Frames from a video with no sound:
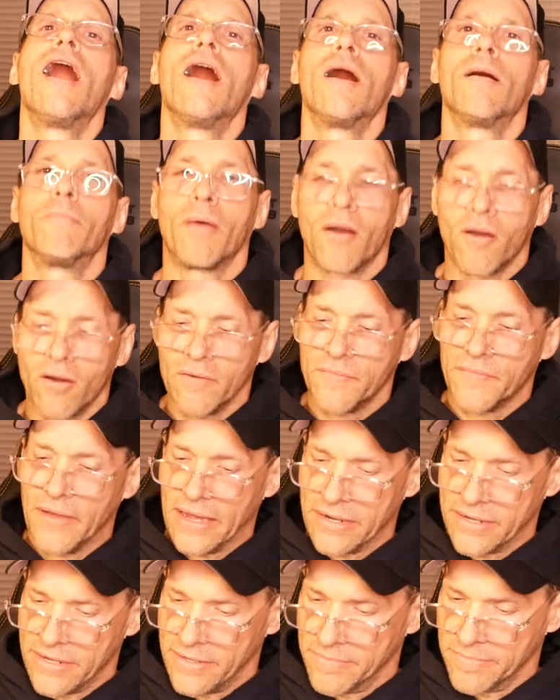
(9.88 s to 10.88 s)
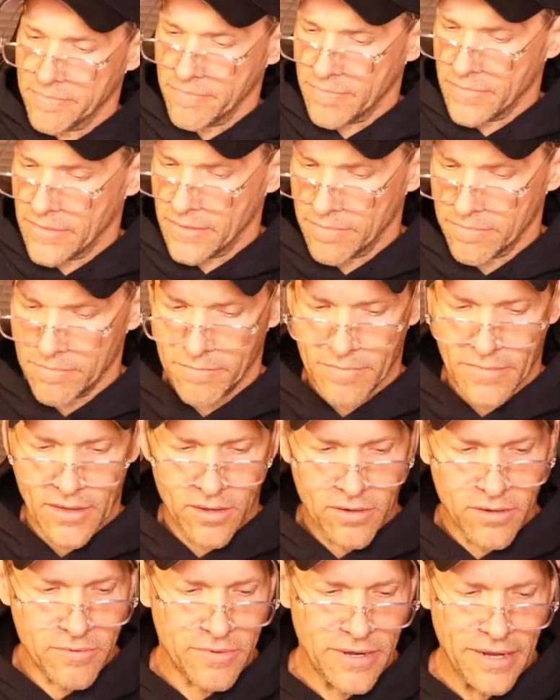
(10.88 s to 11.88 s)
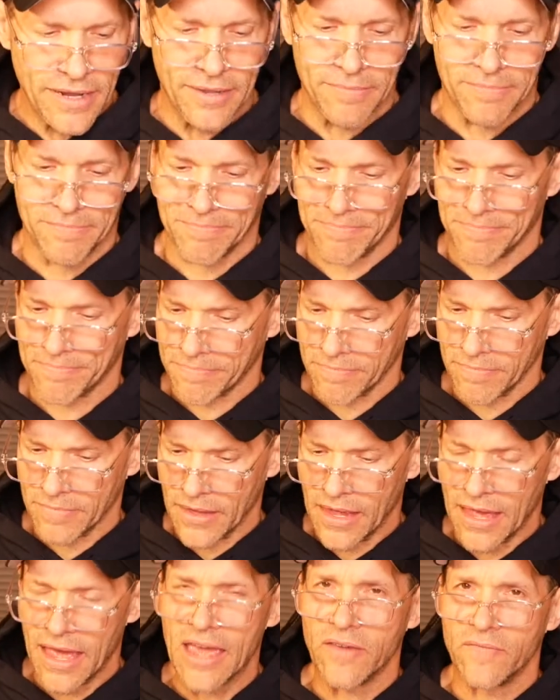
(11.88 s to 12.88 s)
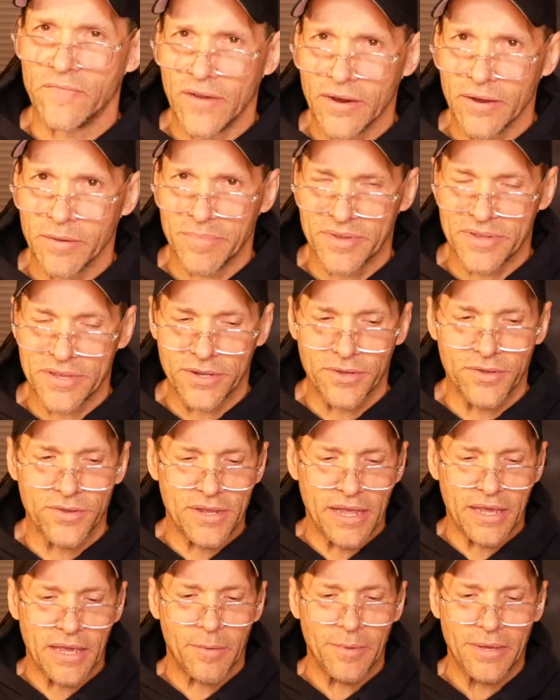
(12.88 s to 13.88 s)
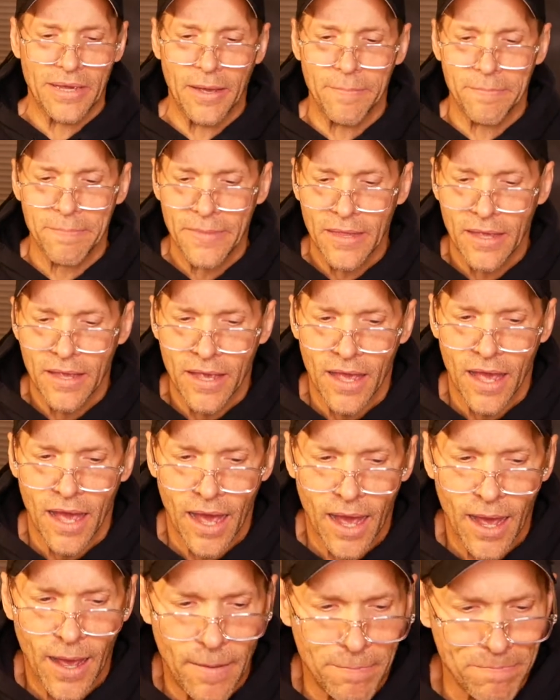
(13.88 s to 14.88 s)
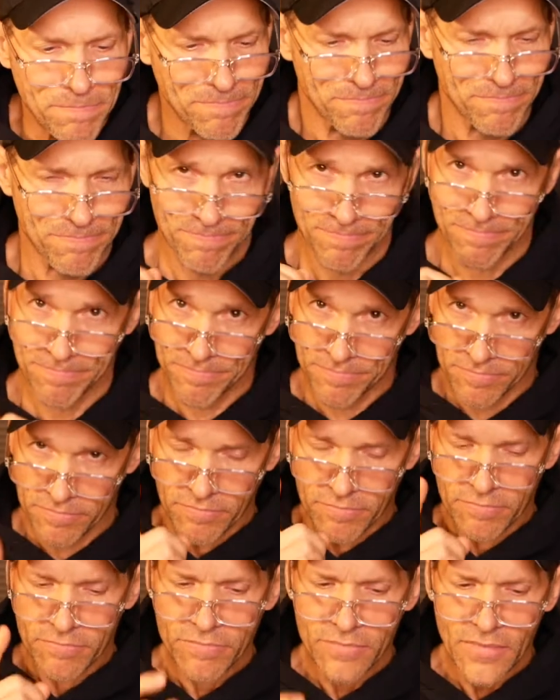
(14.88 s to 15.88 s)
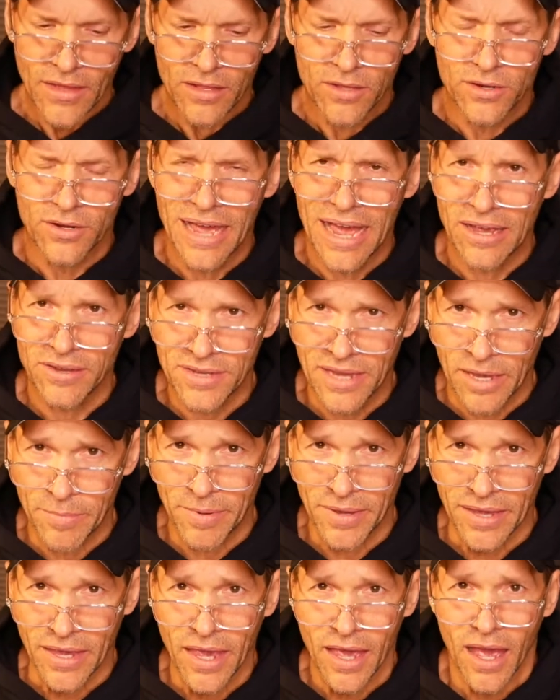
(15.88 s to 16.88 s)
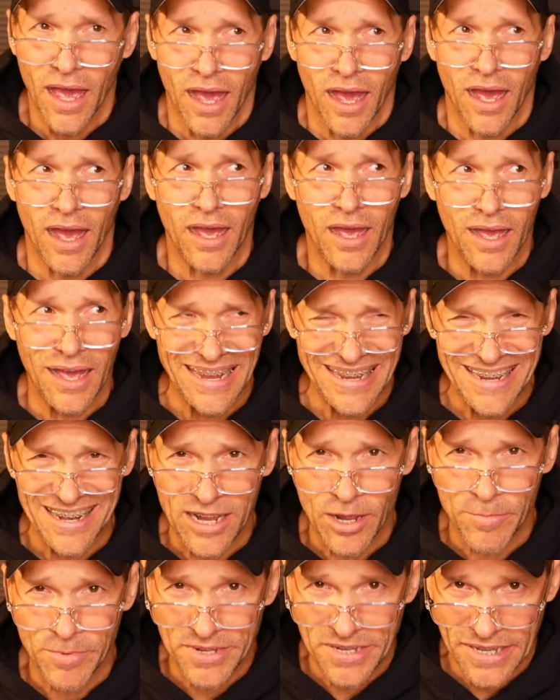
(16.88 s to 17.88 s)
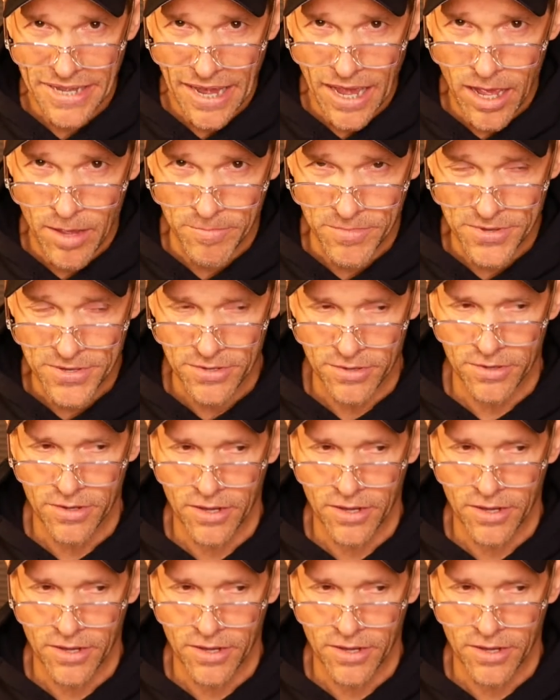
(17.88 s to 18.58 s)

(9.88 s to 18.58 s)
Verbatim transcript: perfect. All right, a very busy Tuesday coming up. A little housekeeping. I got a couple DMs